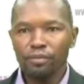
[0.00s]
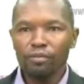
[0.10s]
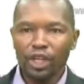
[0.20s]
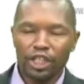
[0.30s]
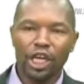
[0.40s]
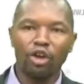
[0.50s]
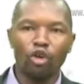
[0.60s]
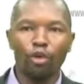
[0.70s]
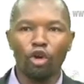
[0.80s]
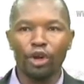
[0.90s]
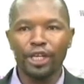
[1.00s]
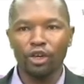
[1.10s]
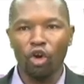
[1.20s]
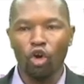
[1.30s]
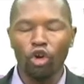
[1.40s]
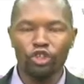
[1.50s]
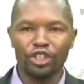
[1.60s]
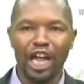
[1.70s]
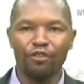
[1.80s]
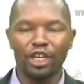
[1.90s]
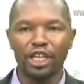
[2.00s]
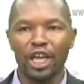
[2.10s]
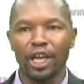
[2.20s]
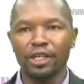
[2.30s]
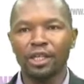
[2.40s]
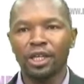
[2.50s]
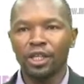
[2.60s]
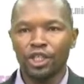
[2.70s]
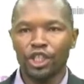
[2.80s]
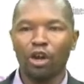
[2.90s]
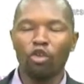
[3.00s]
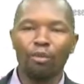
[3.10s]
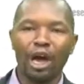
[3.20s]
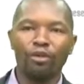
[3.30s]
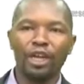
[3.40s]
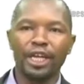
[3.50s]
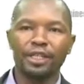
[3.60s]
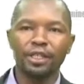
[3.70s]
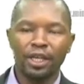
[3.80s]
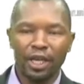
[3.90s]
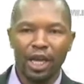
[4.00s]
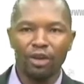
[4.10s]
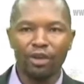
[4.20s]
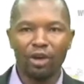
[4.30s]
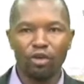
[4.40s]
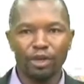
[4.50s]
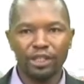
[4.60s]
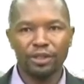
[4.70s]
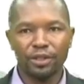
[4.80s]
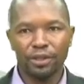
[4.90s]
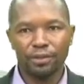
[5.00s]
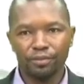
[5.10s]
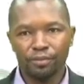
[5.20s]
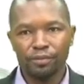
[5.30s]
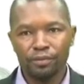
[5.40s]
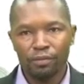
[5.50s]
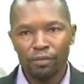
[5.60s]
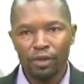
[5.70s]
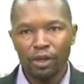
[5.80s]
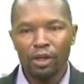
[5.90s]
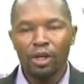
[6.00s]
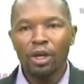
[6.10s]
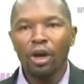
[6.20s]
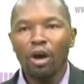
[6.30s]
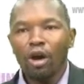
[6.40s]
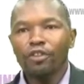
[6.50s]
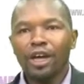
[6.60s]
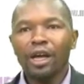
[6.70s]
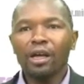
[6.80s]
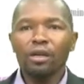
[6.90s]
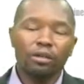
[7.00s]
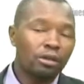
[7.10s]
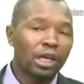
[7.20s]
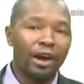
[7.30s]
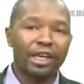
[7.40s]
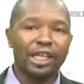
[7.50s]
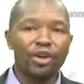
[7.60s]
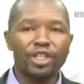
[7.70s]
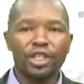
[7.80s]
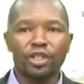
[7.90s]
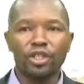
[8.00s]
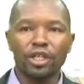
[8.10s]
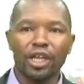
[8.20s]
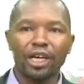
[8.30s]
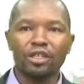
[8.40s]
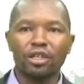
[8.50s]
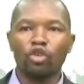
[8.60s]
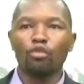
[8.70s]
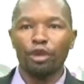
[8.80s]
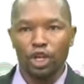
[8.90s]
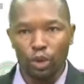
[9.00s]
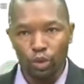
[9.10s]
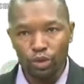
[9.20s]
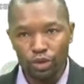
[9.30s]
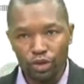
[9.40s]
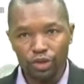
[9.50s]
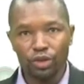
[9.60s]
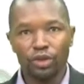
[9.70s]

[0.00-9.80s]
shallow burrowing or thriving in shallow marine environments. Other characteristics that could be used